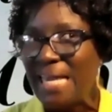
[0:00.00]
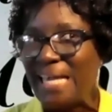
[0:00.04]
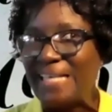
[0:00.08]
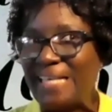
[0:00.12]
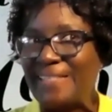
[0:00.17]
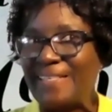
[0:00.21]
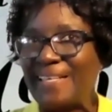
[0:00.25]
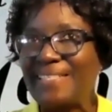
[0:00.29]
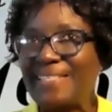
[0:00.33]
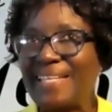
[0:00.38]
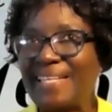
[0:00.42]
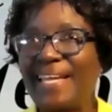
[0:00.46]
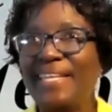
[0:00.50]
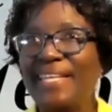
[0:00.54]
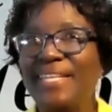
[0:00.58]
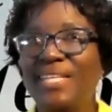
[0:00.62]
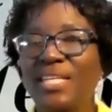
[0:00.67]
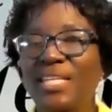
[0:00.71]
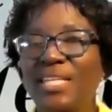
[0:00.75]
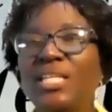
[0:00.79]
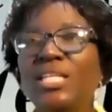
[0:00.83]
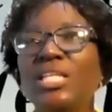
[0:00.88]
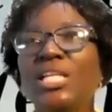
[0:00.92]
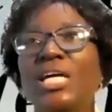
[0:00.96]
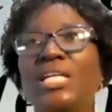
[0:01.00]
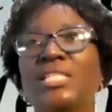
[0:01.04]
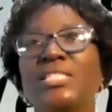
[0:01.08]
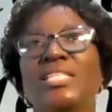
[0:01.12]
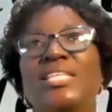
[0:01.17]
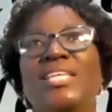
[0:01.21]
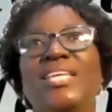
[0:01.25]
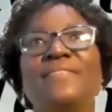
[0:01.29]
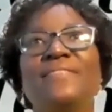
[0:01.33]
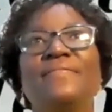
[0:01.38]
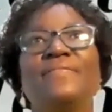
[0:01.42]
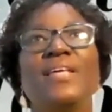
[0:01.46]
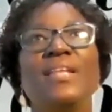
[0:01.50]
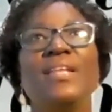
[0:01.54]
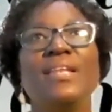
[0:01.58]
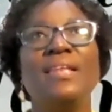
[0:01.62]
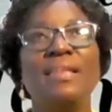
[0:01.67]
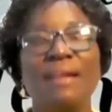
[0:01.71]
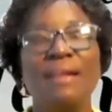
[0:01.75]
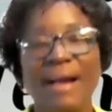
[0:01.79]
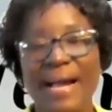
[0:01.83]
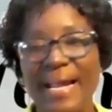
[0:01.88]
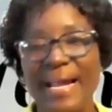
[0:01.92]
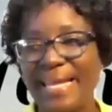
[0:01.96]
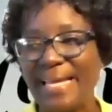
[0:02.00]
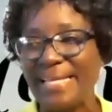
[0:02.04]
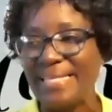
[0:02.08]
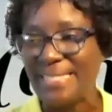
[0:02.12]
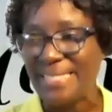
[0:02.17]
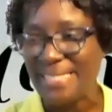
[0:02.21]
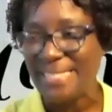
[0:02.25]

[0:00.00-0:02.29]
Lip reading: is that I did not give the Lord a